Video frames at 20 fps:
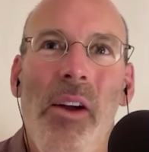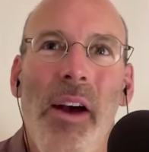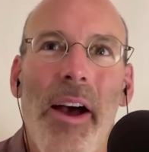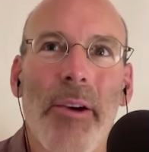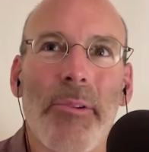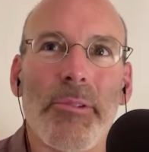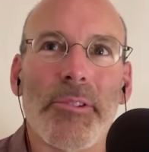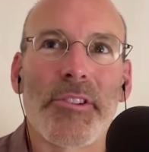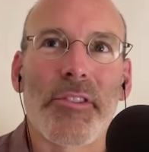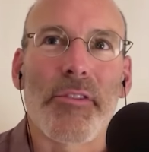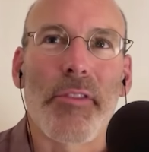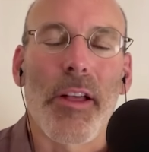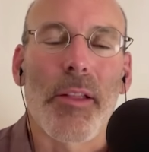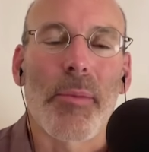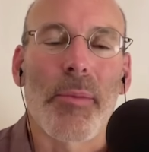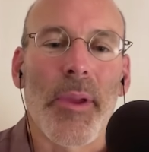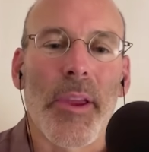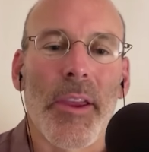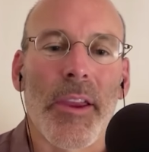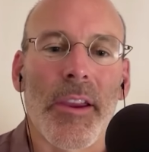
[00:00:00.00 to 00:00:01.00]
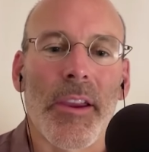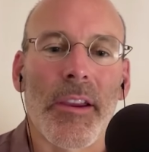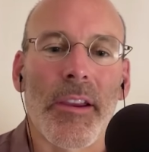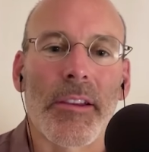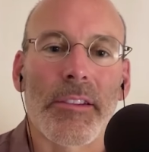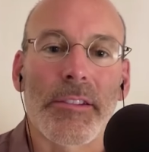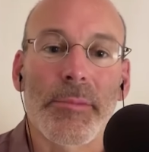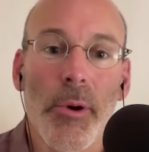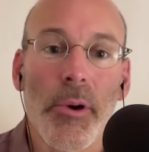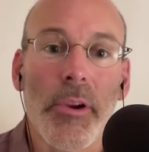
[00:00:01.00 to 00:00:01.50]
I was developing
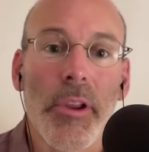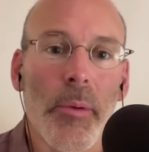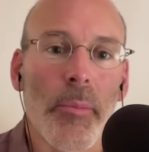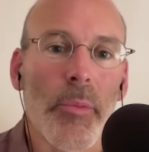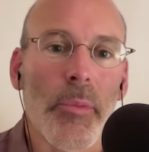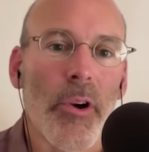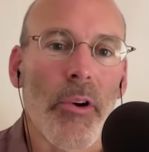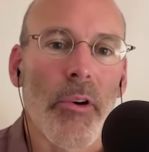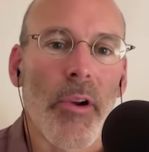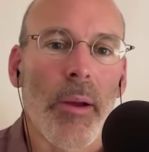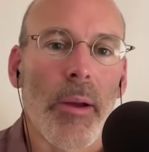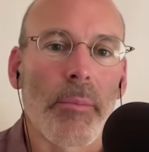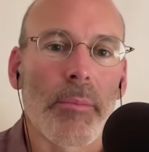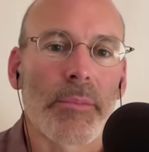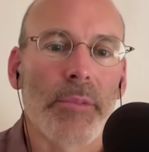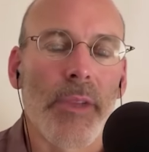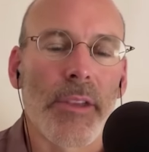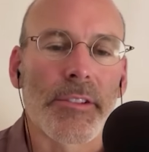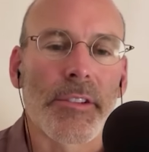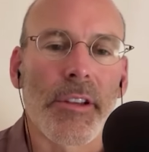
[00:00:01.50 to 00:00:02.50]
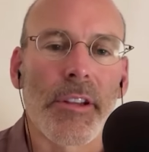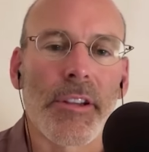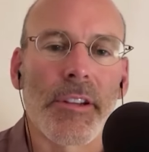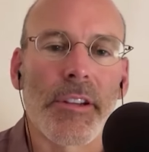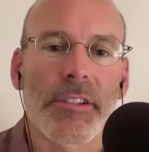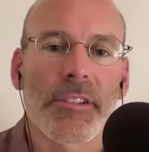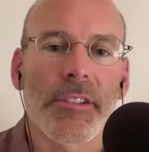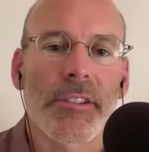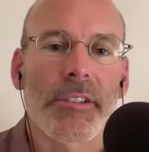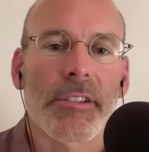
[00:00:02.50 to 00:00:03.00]
a smoking program as an
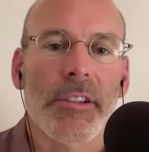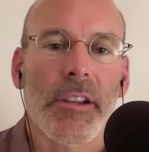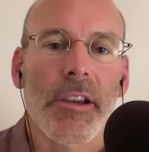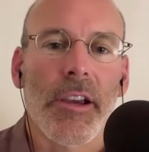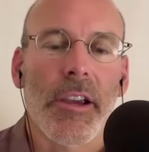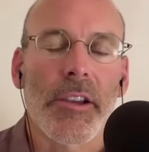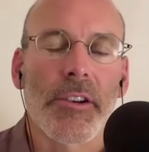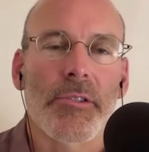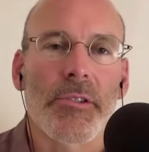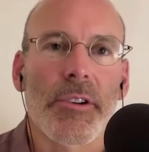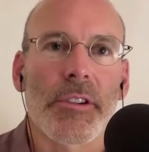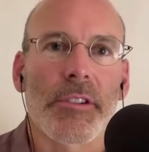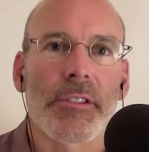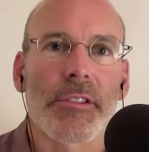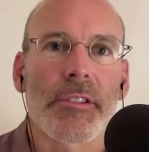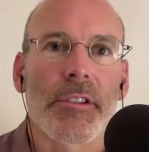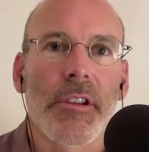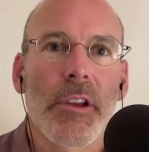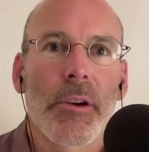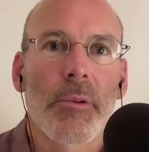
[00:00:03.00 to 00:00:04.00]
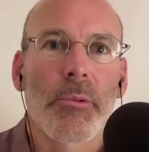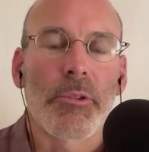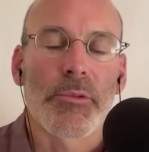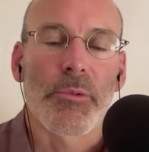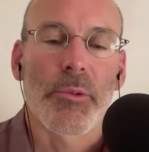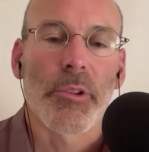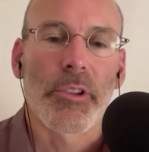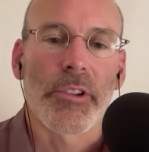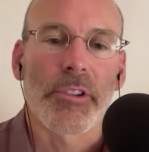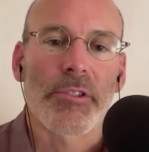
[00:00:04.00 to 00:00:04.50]
addiction psychiatrist,
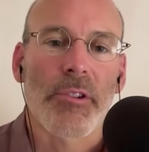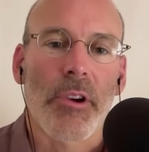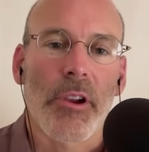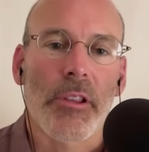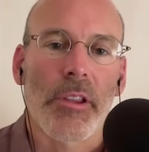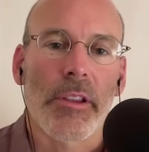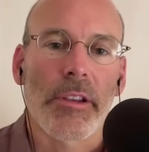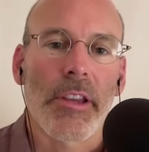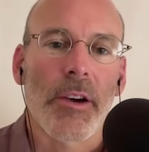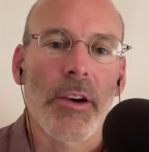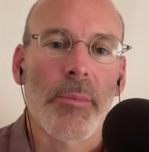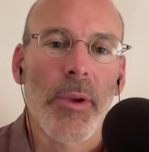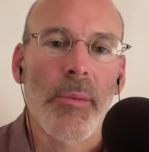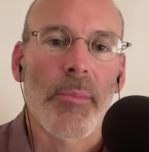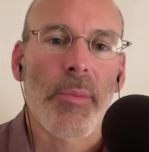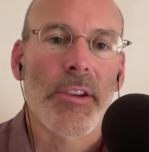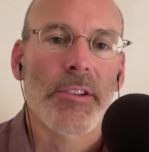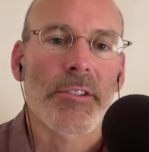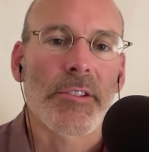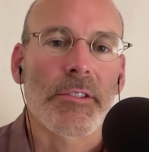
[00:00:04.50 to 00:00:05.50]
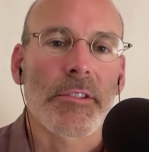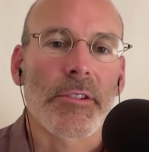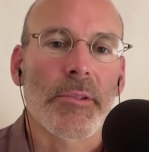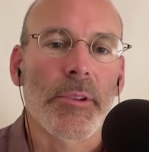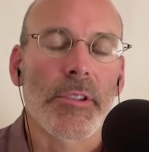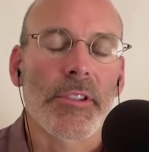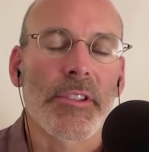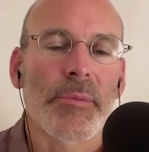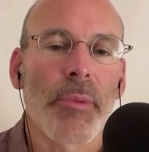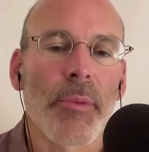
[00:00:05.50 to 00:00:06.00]
was really struggling to help my patients
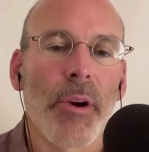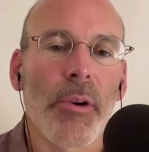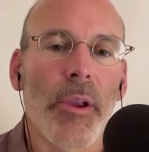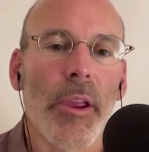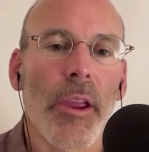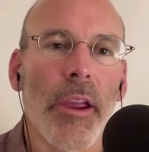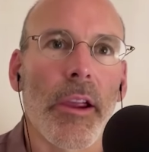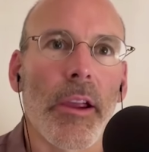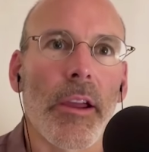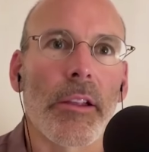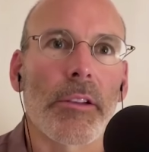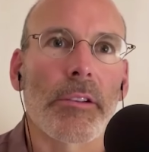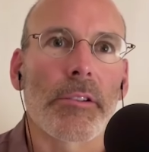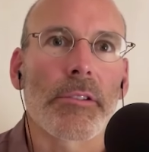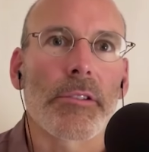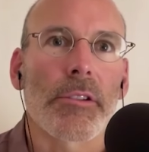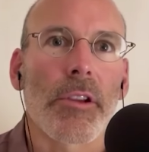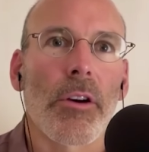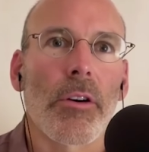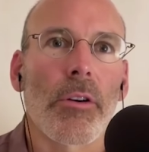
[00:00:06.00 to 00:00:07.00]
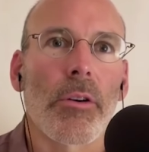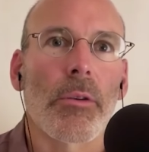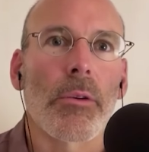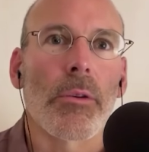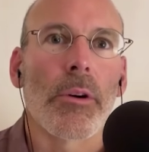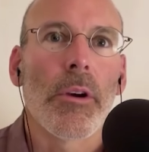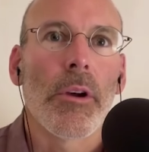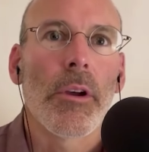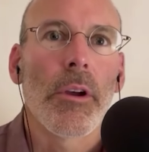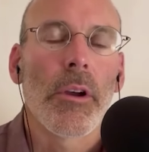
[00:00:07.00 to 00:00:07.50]
quit smoking. And
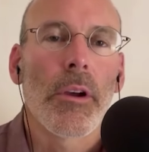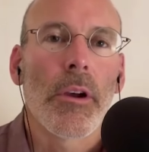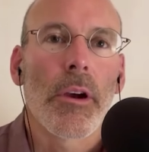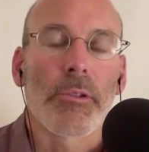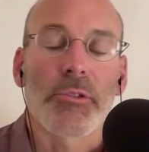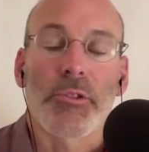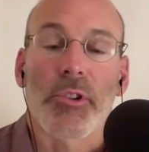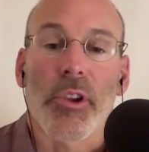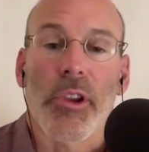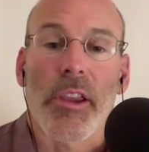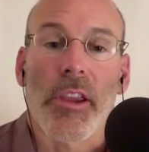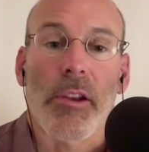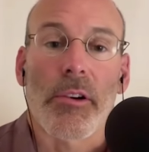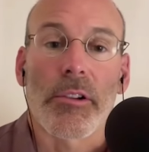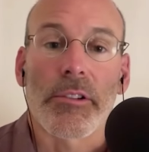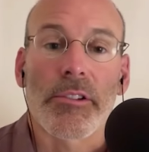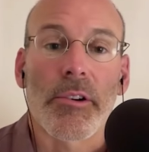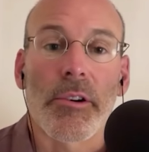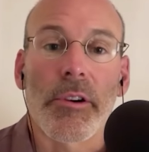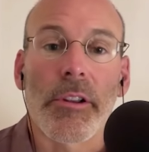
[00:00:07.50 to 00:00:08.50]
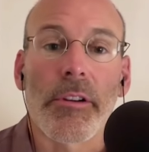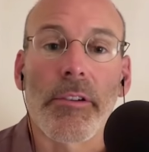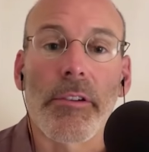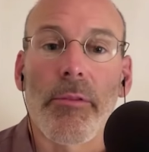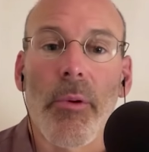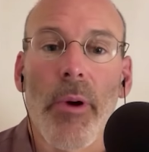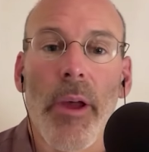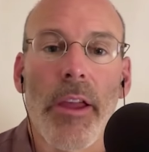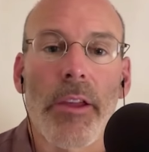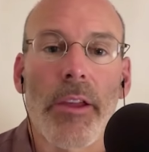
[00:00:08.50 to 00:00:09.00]
so I was looking at
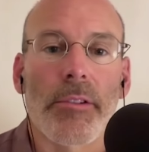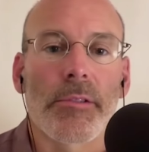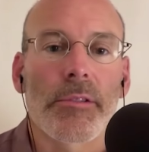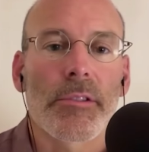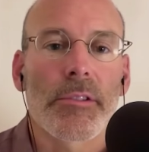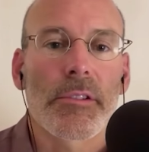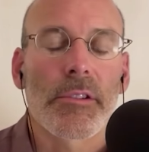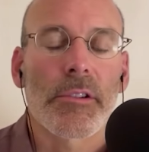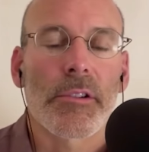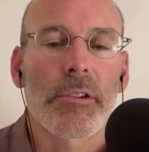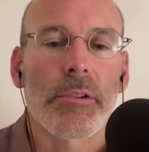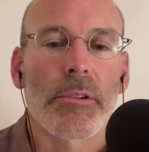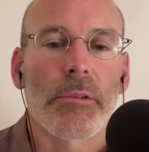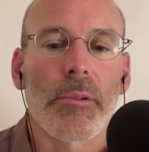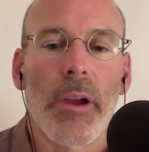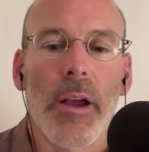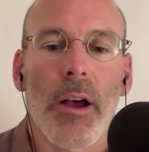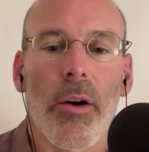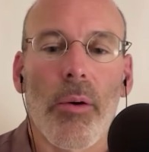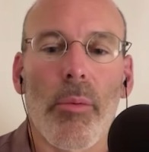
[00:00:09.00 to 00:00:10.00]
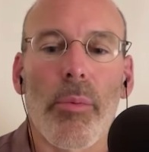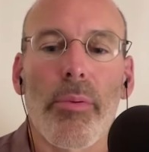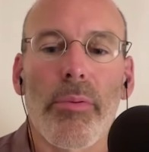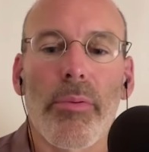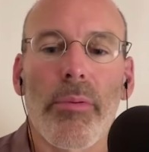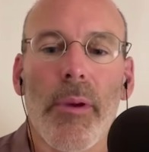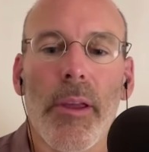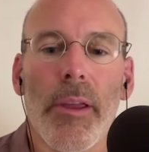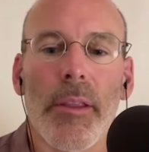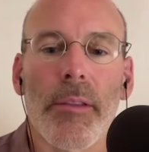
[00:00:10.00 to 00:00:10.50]
alternative ways to help.
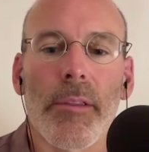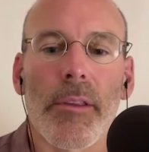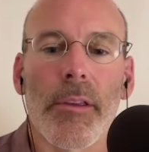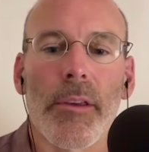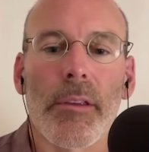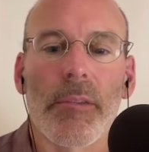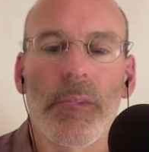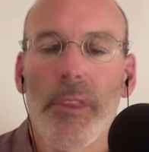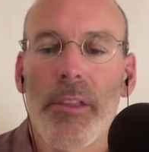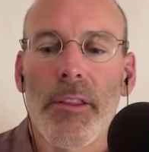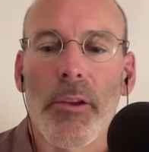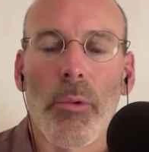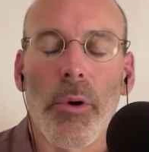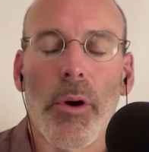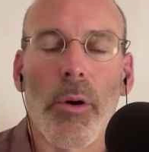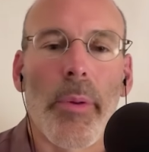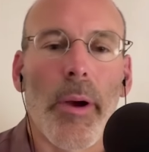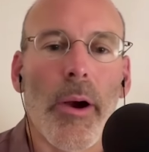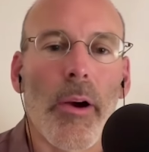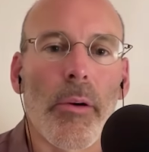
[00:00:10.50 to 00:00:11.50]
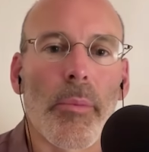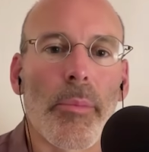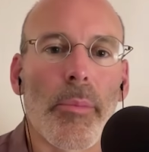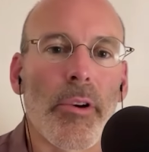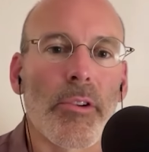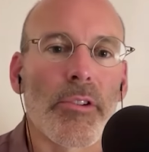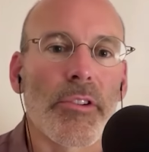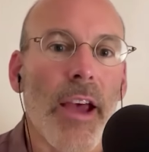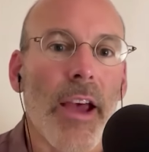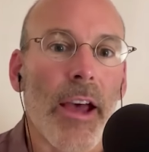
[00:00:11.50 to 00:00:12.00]
And the the willpower
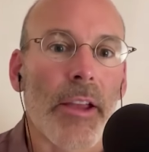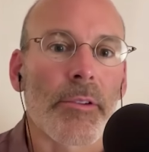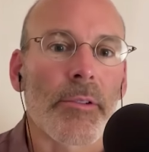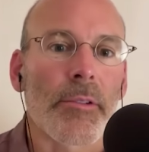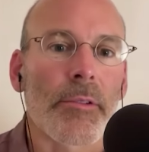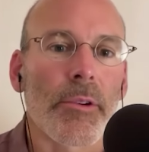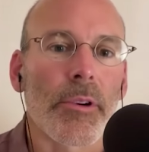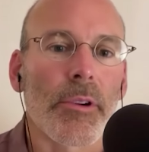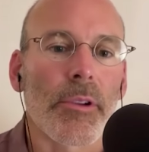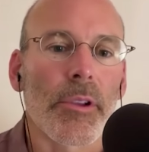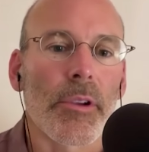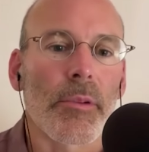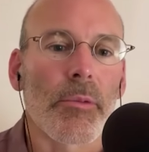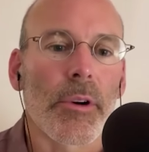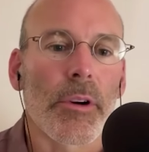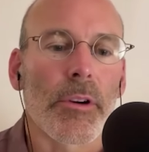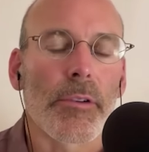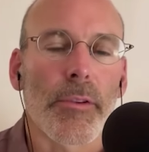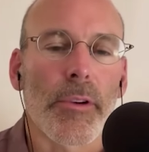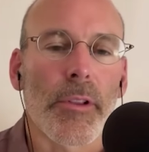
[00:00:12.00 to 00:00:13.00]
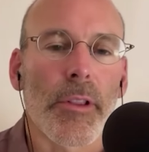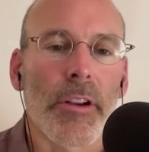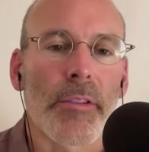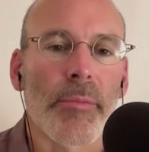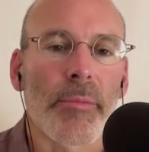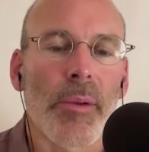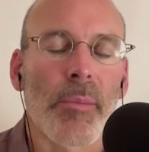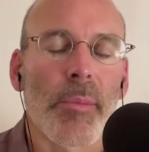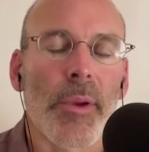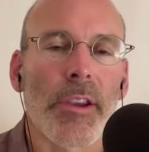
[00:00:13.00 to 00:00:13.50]
approach hadn't really worked for a lot
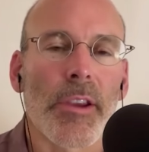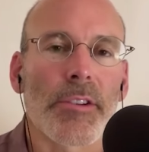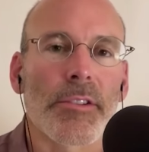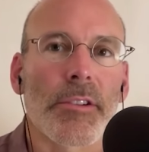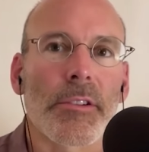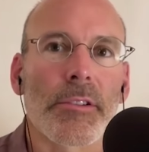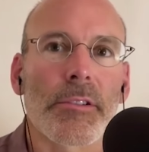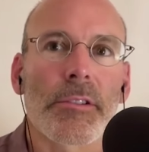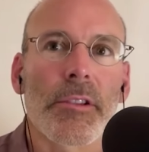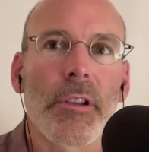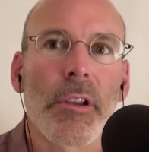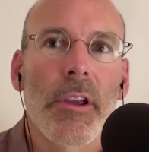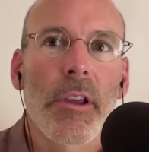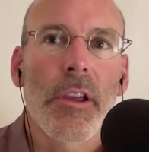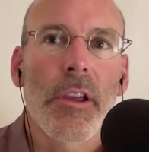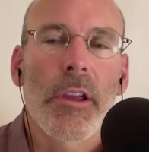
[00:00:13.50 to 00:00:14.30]
of my patients.